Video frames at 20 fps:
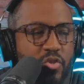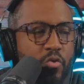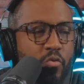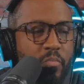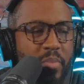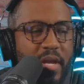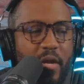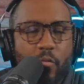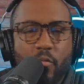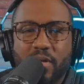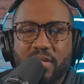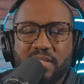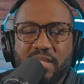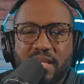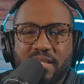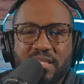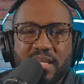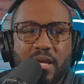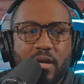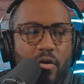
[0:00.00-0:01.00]
two big
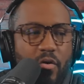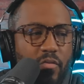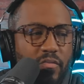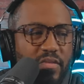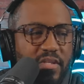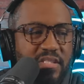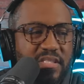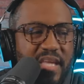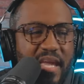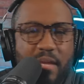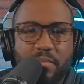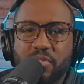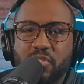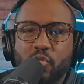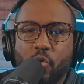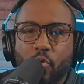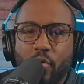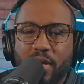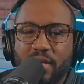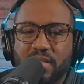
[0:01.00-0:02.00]
ones that tell the same
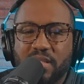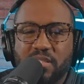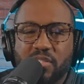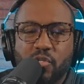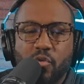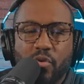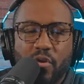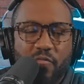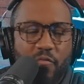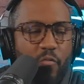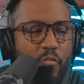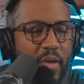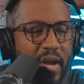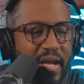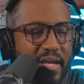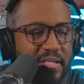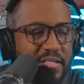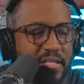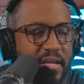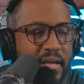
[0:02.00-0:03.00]
story just two different
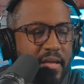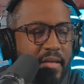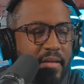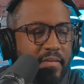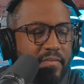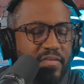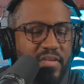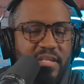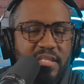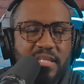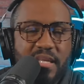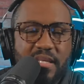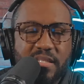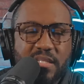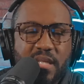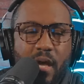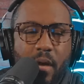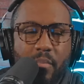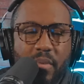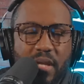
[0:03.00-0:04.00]
ways. This
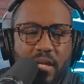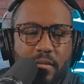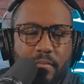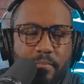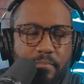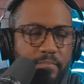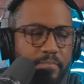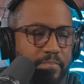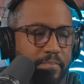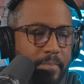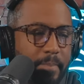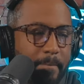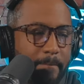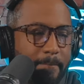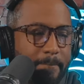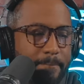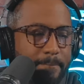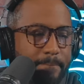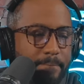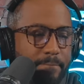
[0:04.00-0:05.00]
is coming.
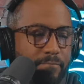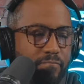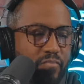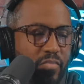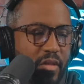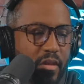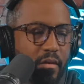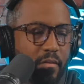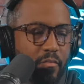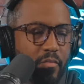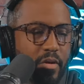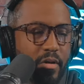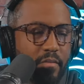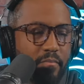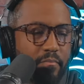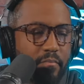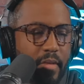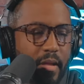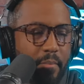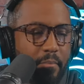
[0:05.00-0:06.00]
Oh,
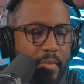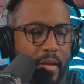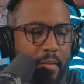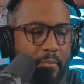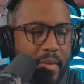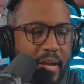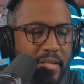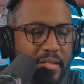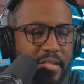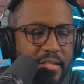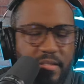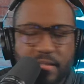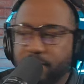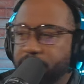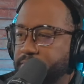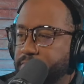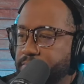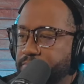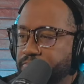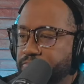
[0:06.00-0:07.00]
well, I'm, I might need
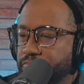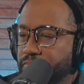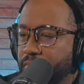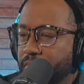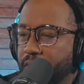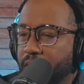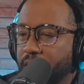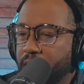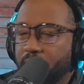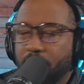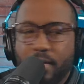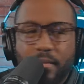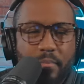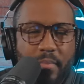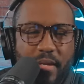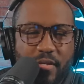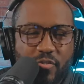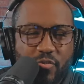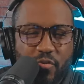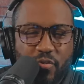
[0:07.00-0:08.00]
to
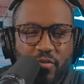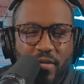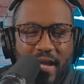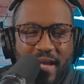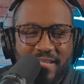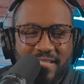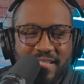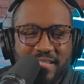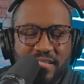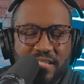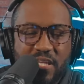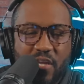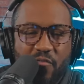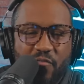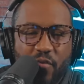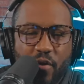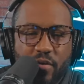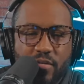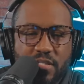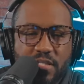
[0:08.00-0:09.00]
make sure you guys can see
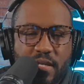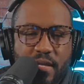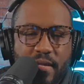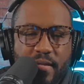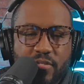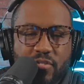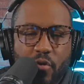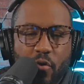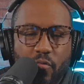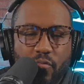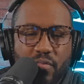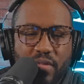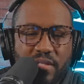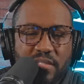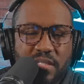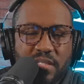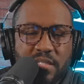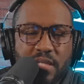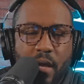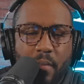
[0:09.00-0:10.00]
it first. So,
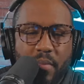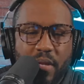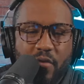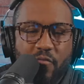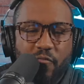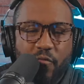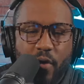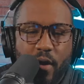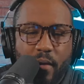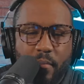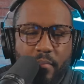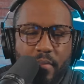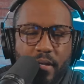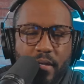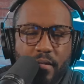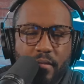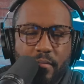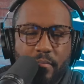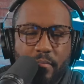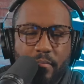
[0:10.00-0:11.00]
this is coming
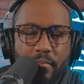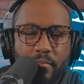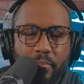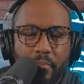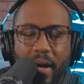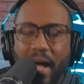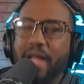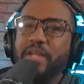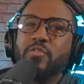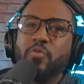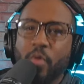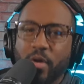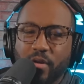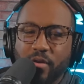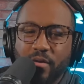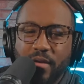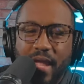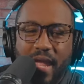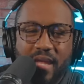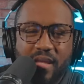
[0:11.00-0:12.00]
from my
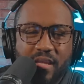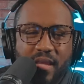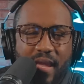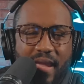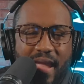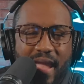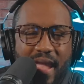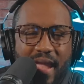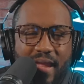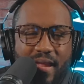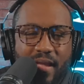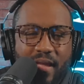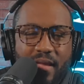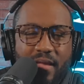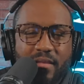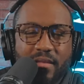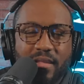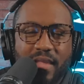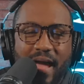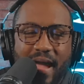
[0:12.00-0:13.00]
Twitter, aka
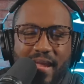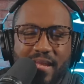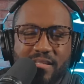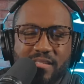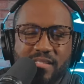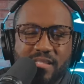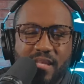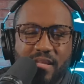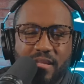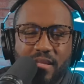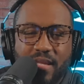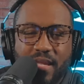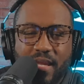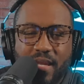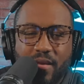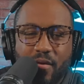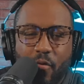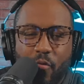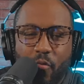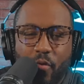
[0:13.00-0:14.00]
Lion
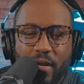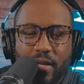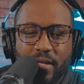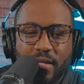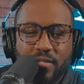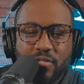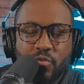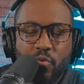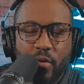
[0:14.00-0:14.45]
Syndicate on